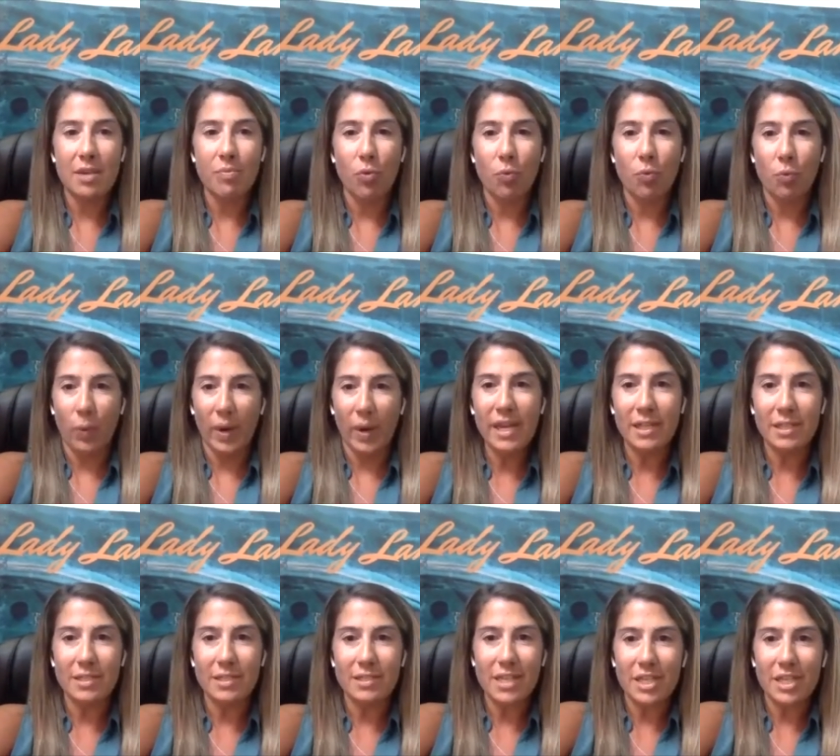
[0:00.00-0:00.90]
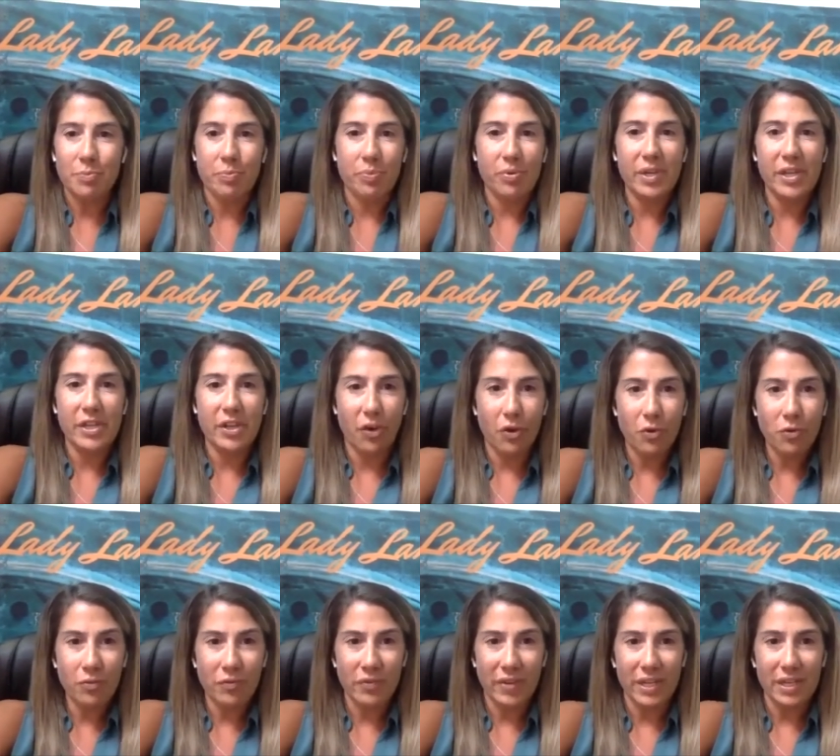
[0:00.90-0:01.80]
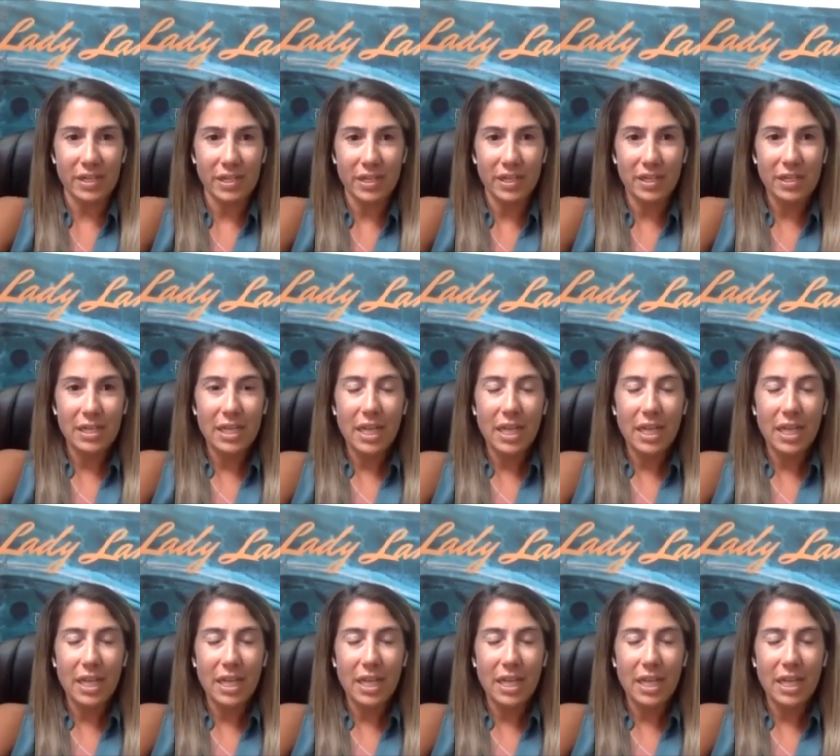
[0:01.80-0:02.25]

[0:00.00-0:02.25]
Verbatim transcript: same rates as pre COVID.